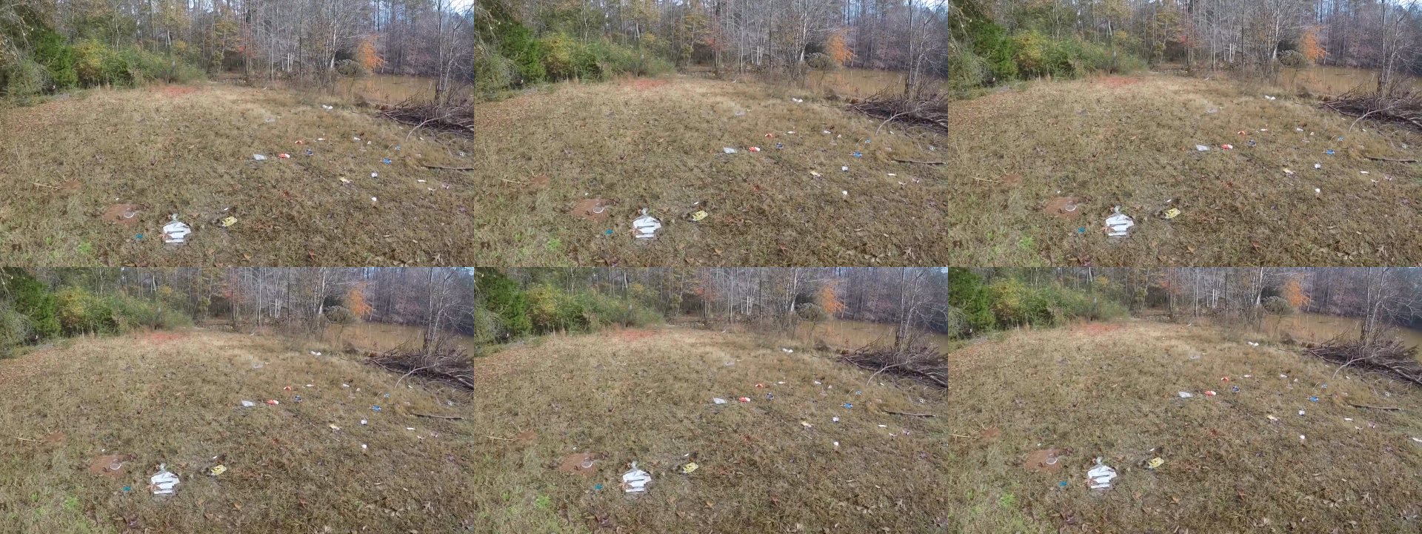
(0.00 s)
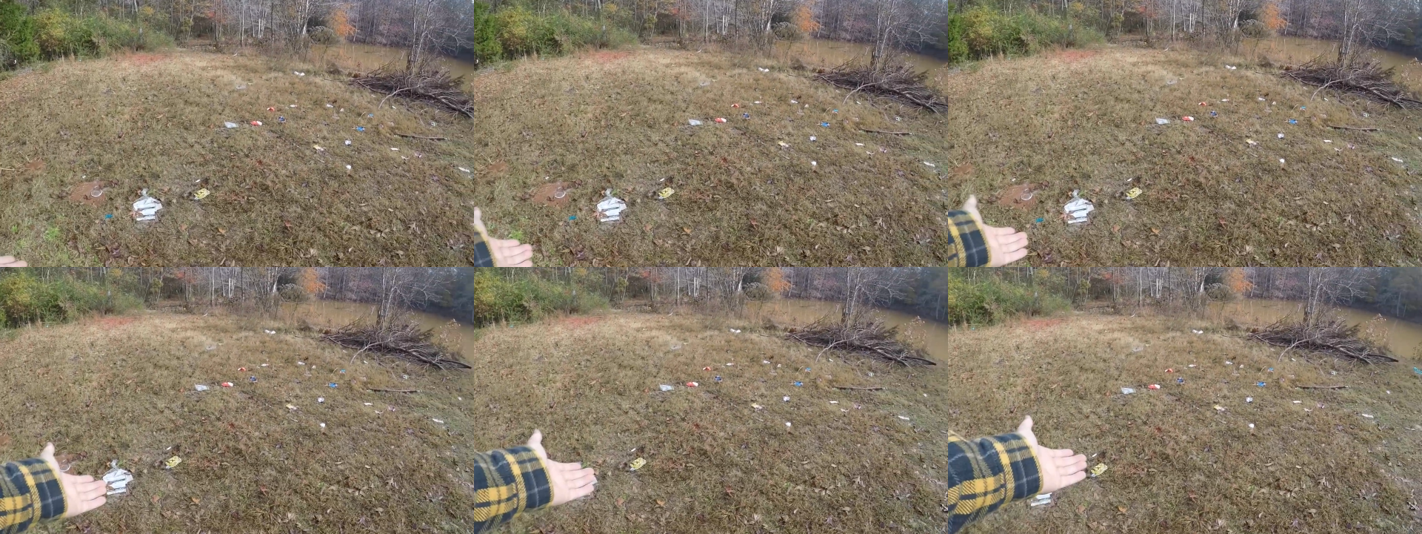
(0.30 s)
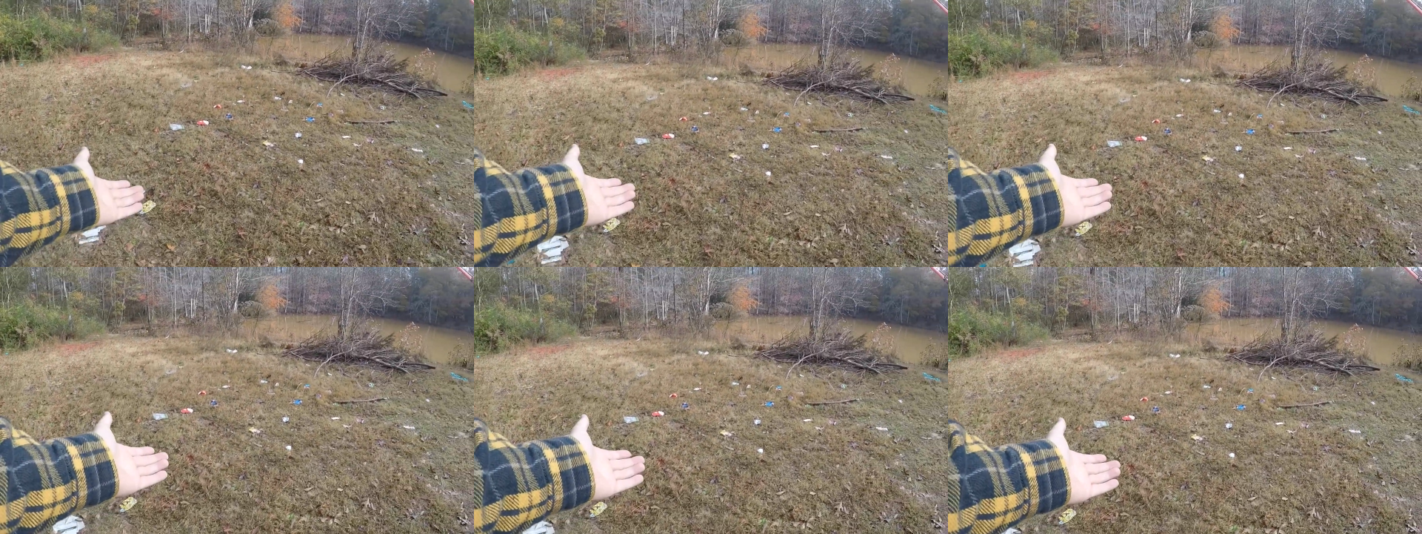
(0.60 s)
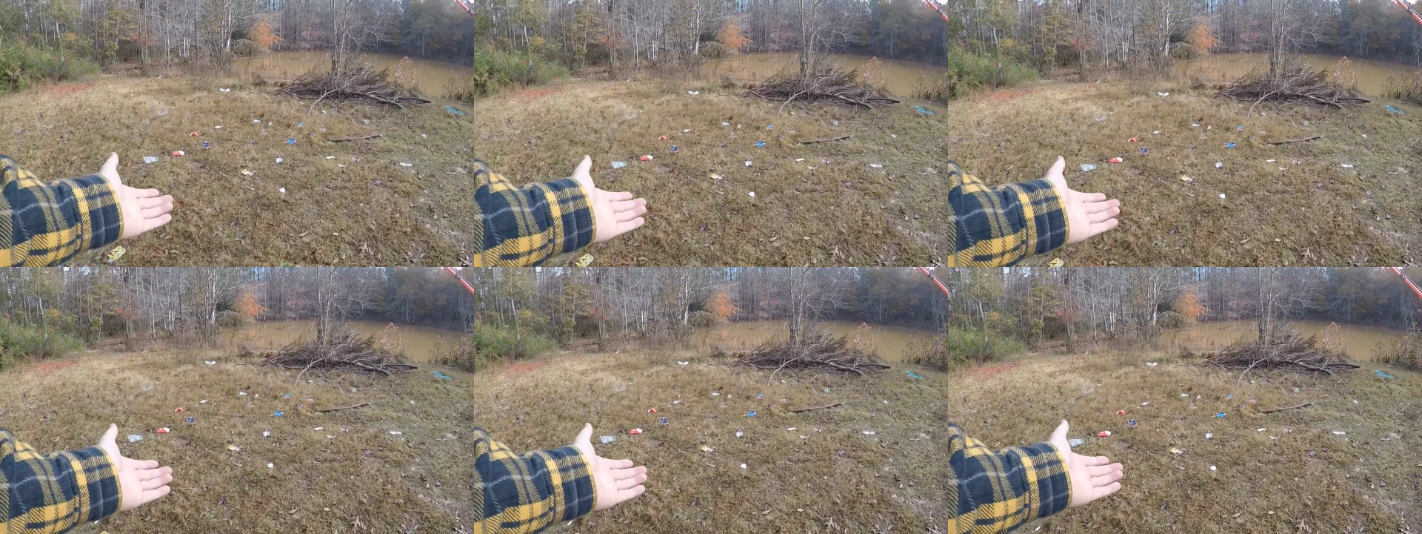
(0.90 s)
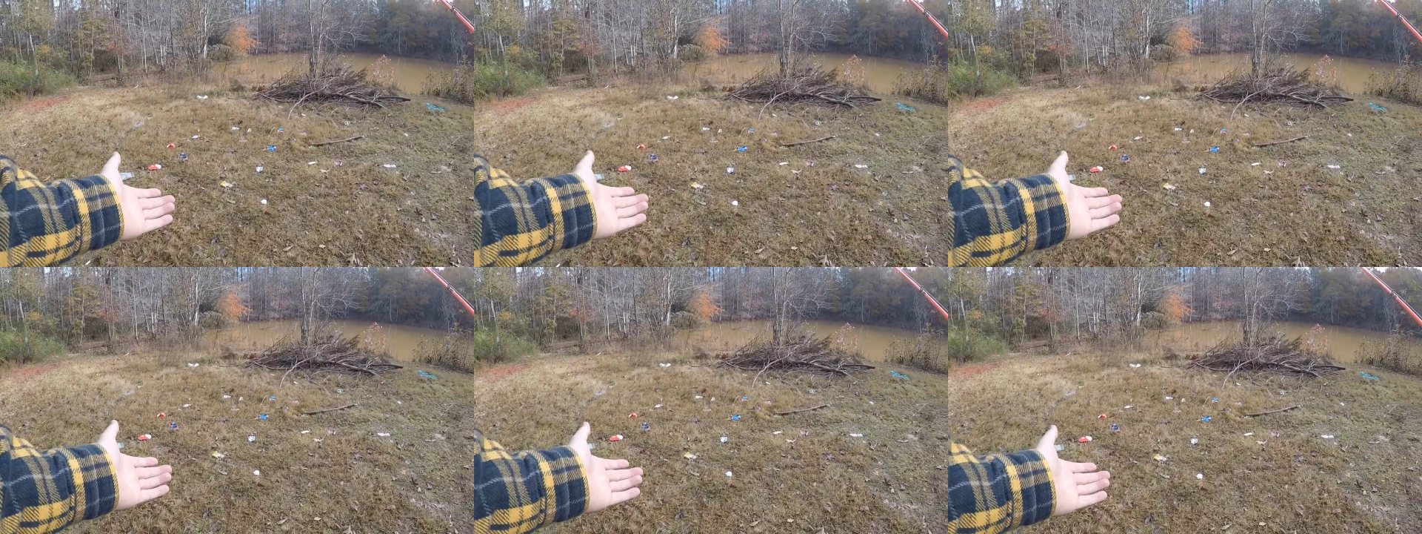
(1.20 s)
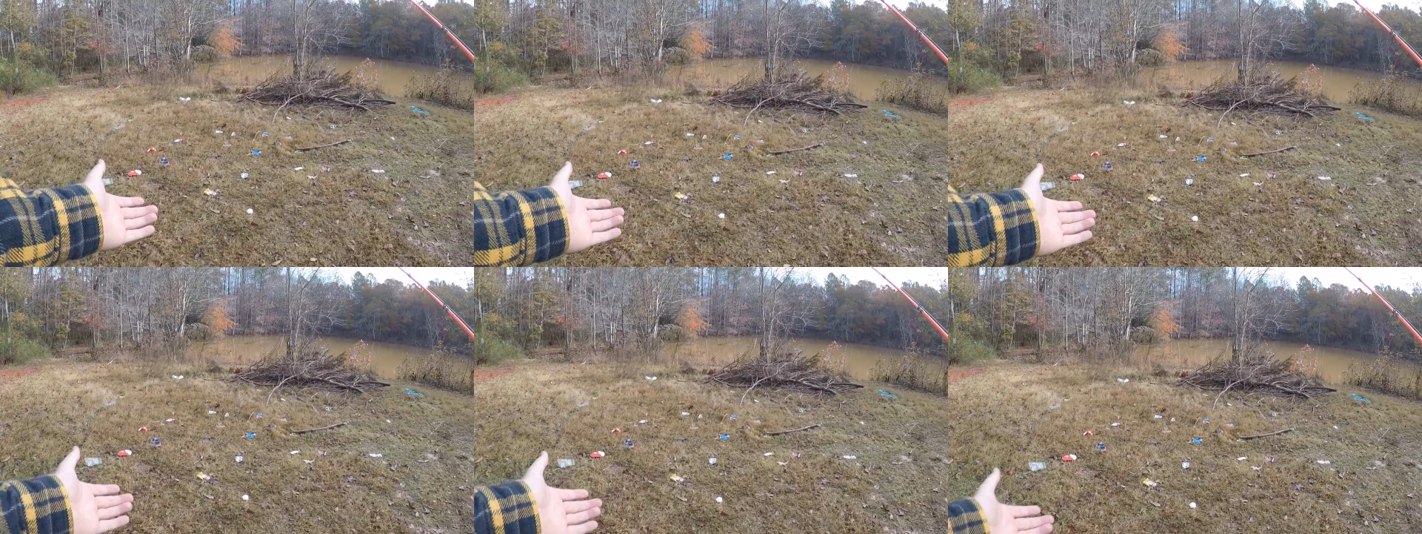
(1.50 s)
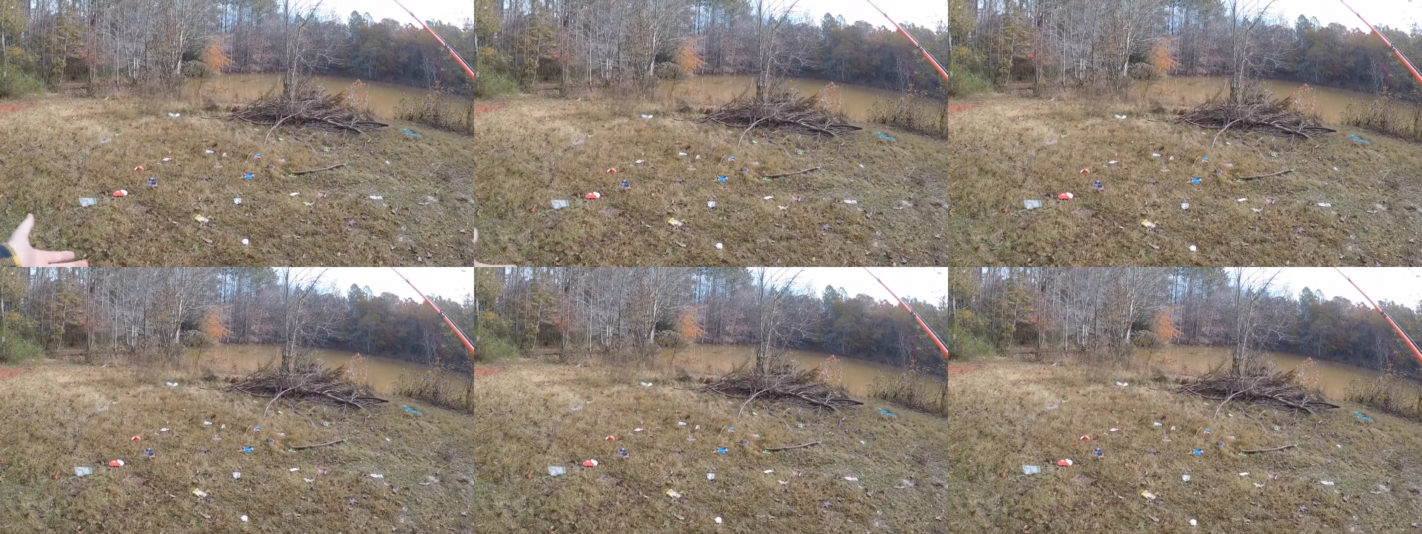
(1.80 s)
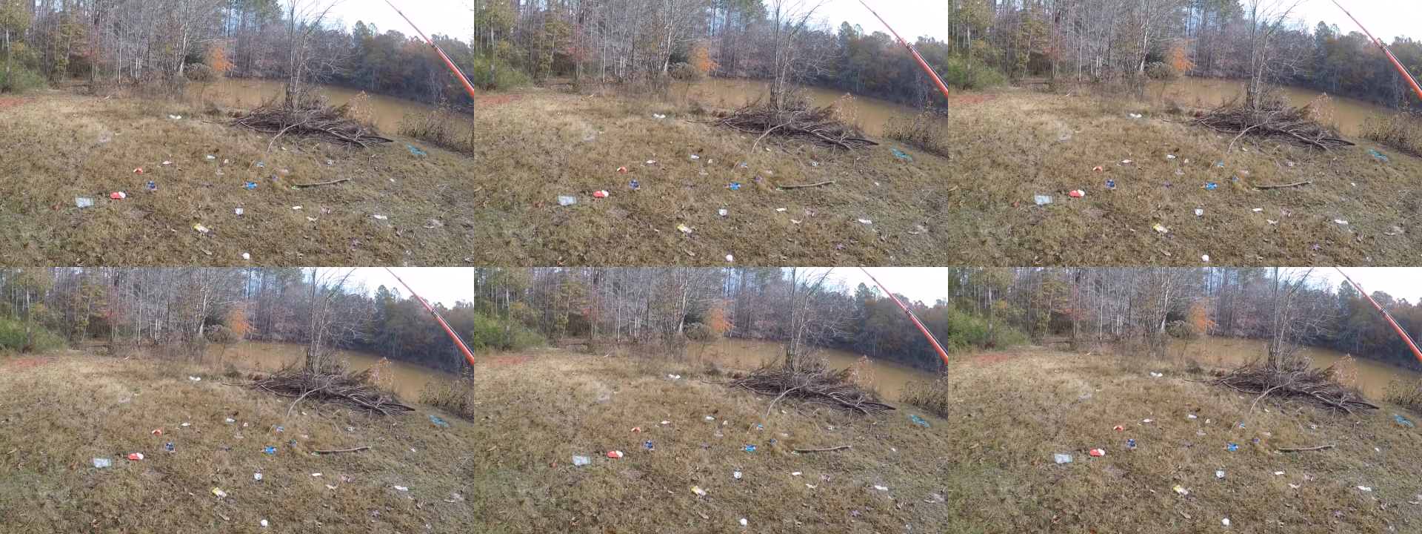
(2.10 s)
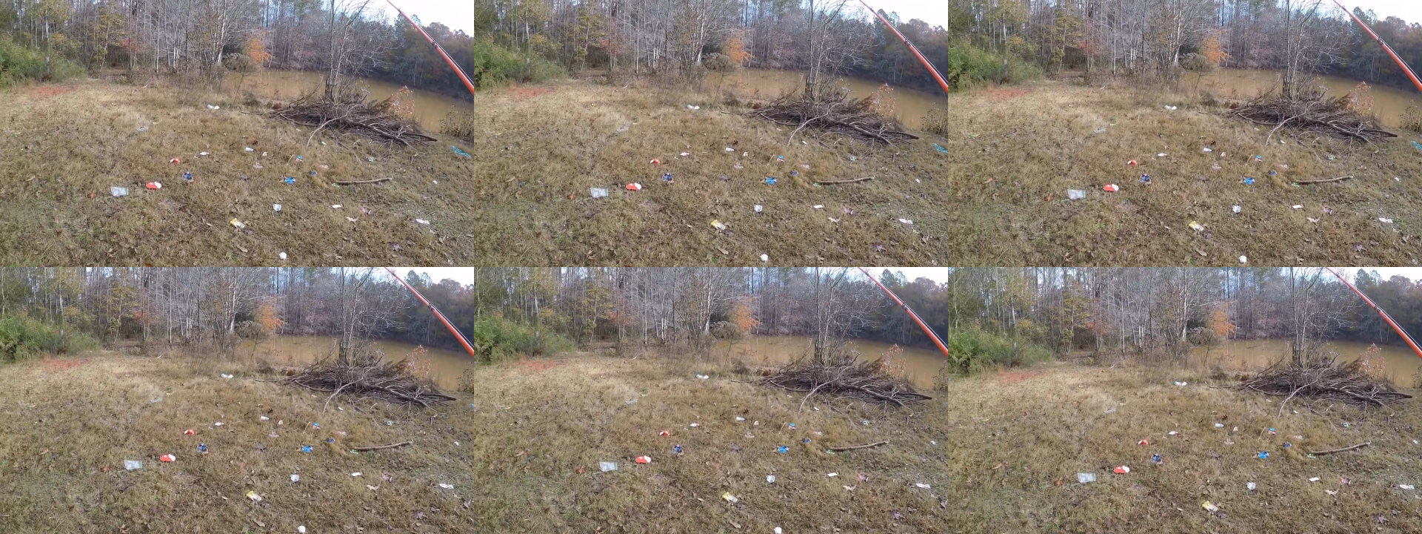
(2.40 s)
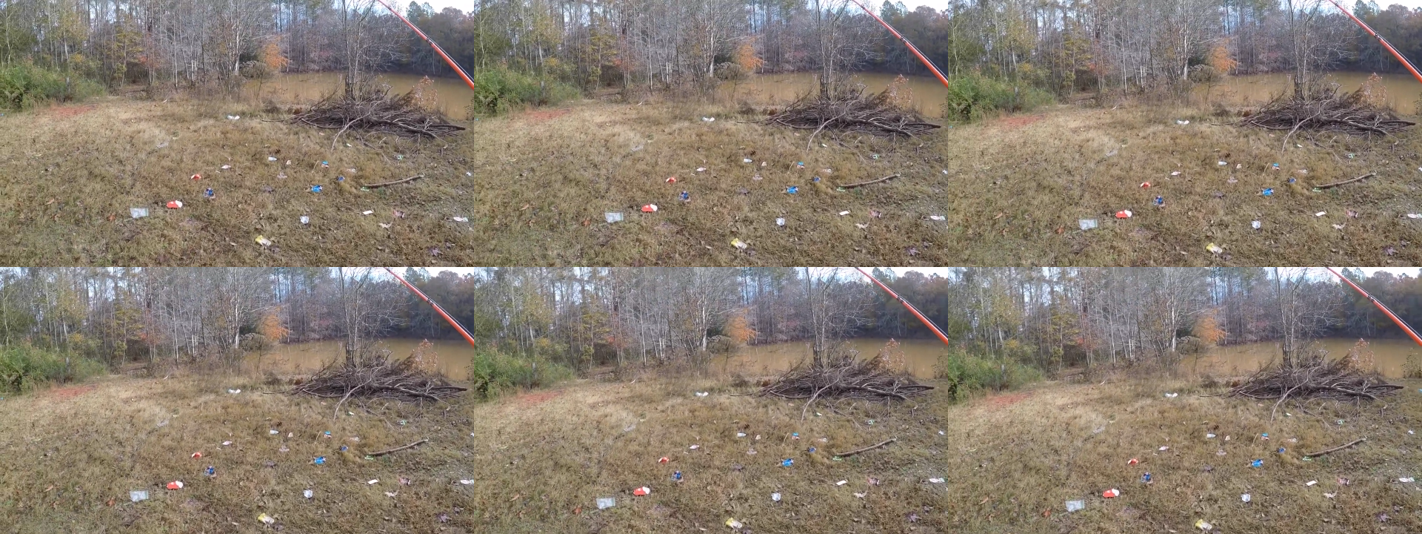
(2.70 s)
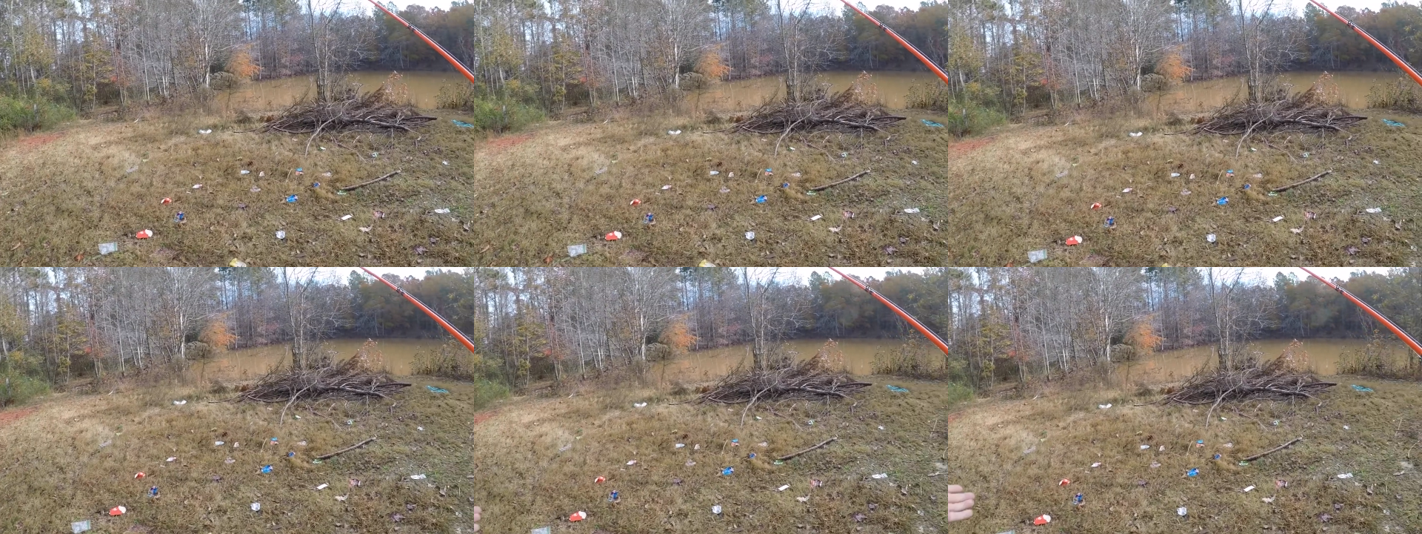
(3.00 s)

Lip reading: No face is visible, so there are no lips to read.